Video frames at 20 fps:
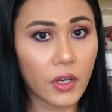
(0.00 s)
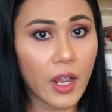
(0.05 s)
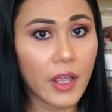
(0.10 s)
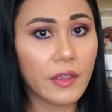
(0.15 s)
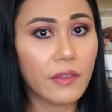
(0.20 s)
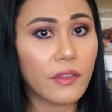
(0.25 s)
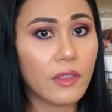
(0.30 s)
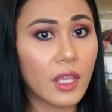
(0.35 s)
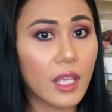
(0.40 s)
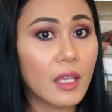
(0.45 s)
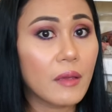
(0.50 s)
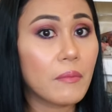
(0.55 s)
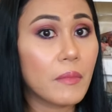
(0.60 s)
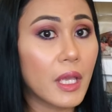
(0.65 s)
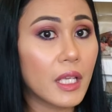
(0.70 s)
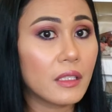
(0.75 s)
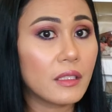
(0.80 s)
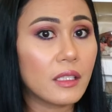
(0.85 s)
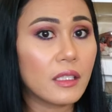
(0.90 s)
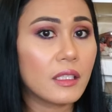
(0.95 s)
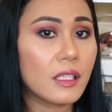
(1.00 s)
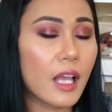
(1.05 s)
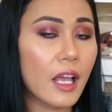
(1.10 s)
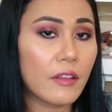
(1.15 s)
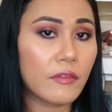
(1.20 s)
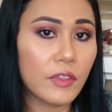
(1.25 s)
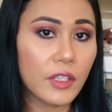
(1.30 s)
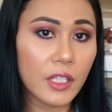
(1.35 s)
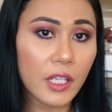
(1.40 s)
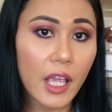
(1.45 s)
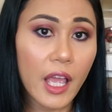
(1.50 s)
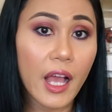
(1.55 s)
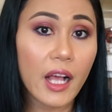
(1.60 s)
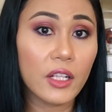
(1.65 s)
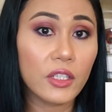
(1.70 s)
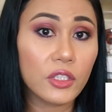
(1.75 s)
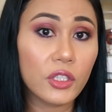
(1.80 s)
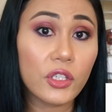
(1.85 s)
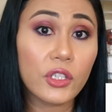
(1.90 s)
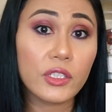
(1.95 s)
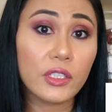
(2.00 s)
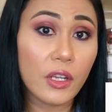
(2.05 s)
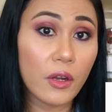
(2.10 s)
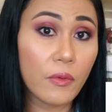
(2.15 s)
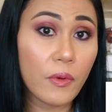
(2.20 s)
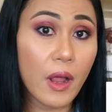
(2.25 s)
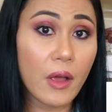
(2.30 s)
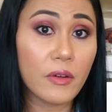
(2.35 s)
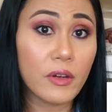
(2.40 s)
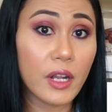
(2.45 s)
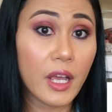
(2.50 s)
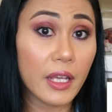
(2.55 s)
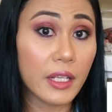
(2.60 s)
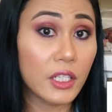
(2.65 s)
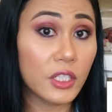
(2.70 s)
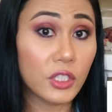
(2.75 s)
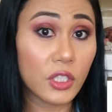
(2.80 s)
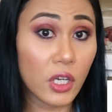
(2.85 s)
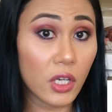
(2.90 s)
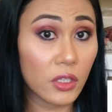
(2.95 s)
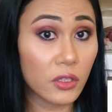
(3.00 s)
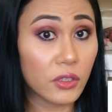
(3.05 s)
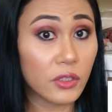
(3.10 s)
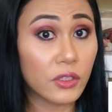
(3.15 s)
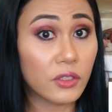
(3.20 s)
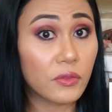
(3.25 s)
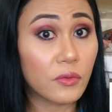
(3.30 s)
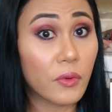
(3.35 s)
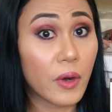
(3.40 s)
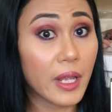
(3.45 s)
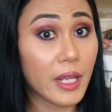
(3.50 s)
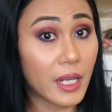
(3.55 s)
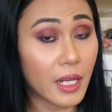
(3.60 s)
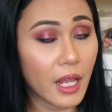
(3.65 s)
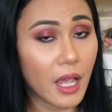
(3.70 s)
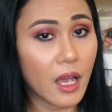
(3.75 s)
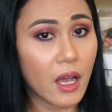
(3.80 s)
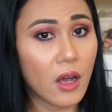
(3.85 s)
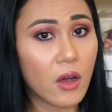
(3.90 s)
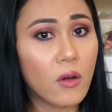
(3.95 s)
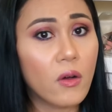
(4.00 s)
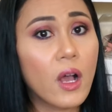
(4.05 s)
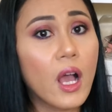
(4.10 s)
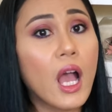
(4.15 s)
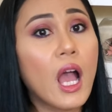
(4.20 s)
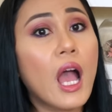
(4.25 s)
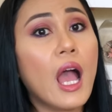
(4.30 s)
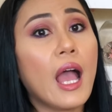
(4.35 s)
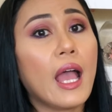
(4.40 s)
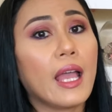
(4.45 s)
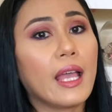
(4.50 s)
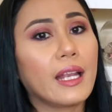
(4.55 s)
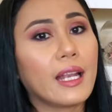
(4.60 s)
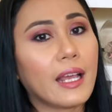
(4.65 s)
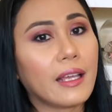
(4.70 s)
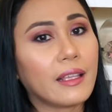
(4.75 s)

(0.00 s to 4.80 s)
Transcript: I think Macy's Advent Calendar is around $90 right now. And I